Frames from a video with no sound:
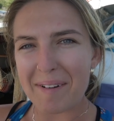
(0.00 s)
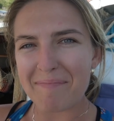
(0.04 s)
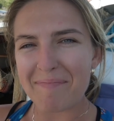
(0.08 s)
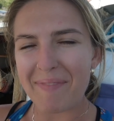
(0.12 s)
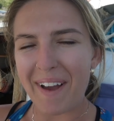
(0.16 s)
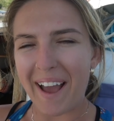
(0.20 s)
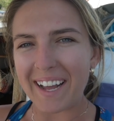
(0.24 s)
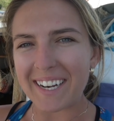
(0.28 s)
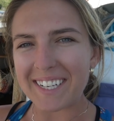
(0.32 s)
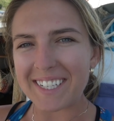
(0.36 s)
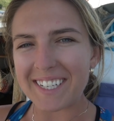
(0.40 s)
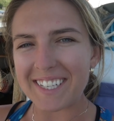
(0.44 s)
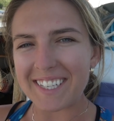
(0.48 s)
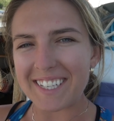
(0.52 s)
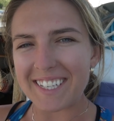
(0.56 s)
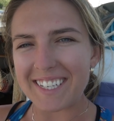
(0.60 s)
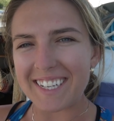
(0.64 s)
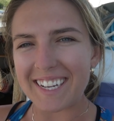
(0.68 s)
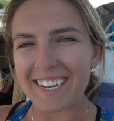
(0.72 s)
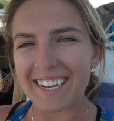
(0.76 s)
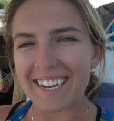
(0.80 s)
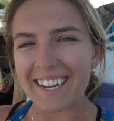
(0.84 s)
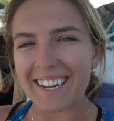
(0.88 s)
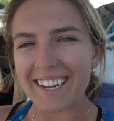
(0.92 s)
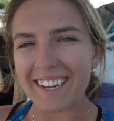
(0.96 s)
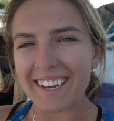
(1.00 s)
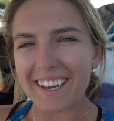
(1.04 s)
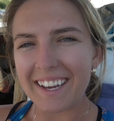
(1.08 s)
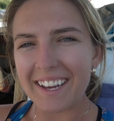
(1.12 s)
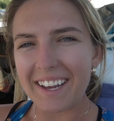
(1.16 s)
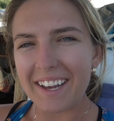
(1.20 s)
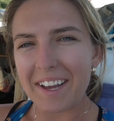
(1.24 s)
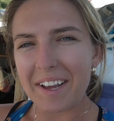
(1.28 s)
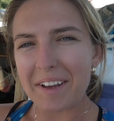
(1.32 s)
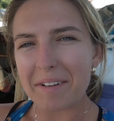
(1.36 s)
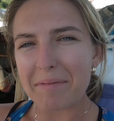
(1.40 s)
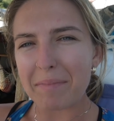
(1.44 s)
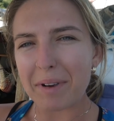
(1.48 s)
patching the dinghy
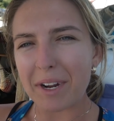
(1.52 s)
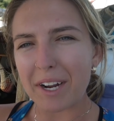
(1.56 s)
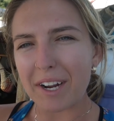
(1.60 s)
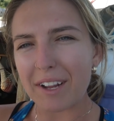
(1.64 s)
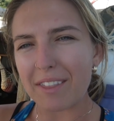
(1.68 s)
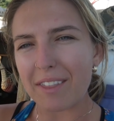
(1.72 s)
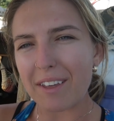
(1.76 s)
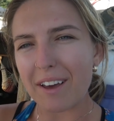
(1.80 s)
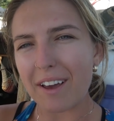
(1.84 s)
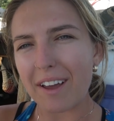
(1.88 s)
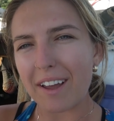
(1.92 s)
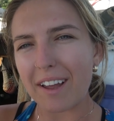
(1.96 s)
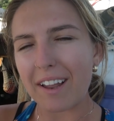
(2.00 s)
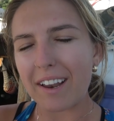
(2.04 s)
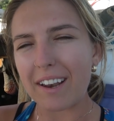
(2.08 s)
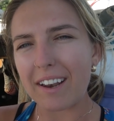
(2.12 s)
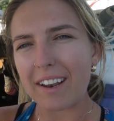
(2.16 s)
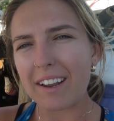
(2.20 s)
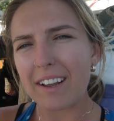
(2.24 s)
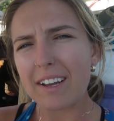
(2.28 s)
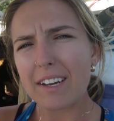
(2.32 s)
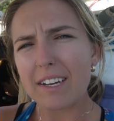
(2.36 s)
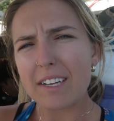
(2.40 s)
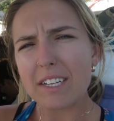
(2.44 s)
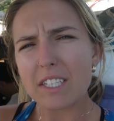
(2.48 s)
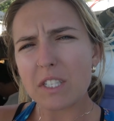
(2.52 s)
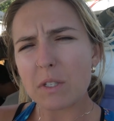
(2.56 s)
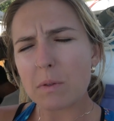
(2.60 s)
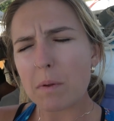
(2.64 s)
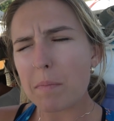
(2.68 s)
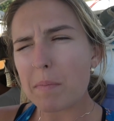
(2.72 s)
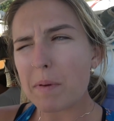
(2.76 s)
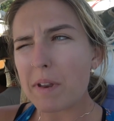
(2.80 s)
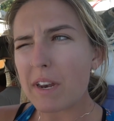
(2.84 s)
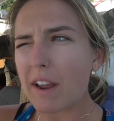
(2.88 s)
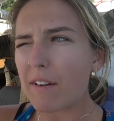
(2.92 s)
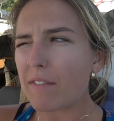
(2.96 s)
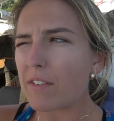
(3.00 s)
marathon,
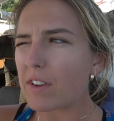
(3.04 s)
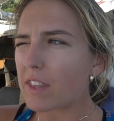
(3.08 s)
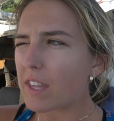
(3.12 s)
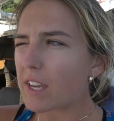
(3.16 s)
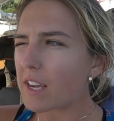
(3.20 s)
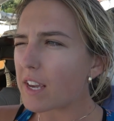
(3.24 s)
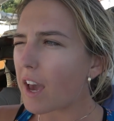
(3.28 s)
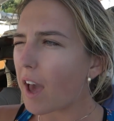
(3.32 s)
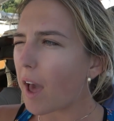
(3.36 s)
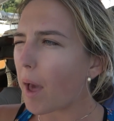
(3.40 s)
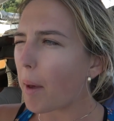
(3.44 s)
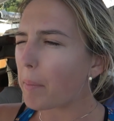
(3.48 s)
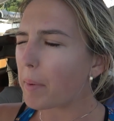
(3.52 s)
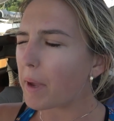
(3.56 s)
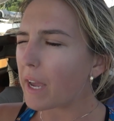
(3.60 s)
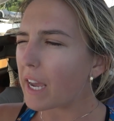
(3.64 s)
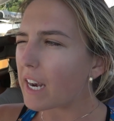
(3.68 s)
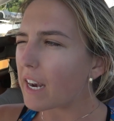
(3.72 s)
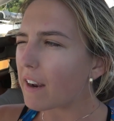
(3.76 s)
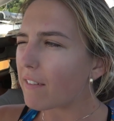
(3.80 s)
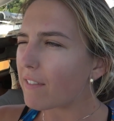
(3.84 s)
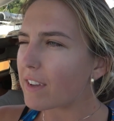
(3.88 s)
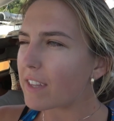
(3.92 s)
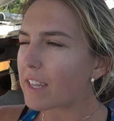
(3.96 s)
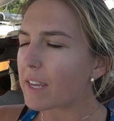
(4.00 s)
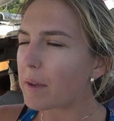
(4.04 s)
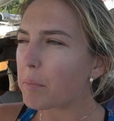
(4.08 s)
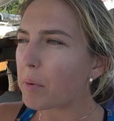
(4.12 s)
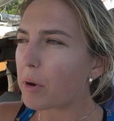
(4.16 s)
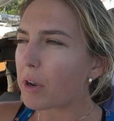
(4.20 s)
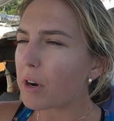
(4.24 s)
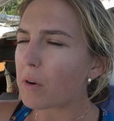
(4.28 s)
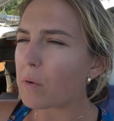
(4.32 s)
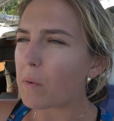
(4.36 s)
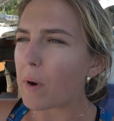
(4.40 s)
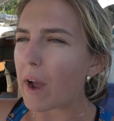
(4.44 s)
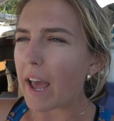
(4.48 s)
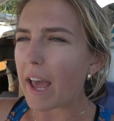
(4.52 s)
sweeping everything up, getting everything put
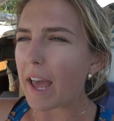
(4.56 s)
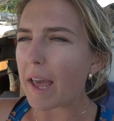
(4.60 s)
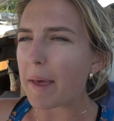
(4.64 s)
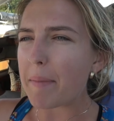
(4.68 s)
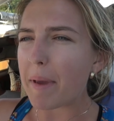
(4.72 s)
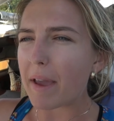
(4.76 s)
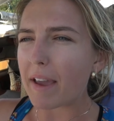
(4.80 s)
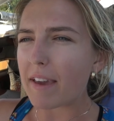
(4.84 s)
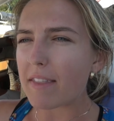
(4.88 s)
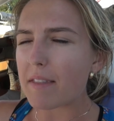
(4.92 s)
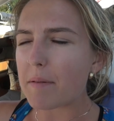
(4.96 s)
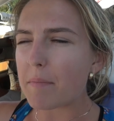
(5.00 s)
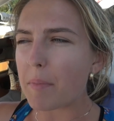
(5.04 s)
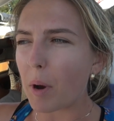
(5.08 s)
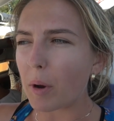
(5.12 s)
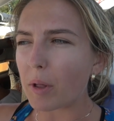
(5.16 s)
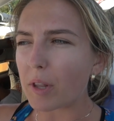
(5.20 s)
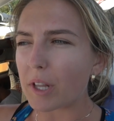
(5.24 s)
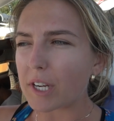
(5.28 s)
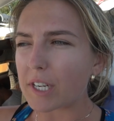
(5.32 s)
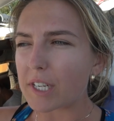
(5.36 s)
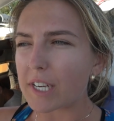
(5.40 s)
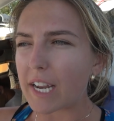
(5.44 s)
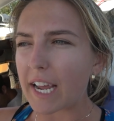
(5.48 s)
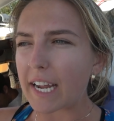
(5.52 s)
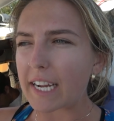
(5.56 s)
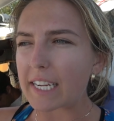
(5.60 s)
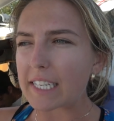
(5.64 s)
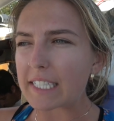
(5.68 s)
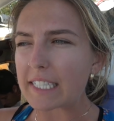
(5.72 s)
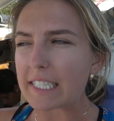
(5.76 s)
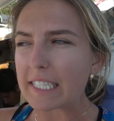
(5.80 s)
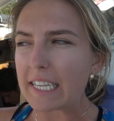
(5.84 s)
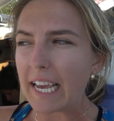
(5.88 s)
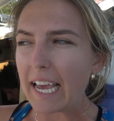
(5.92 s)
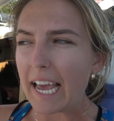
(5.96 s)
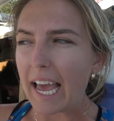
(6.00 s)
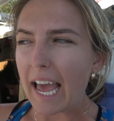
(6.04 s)
away, making the boat look
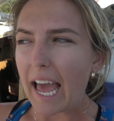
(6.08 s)
nice.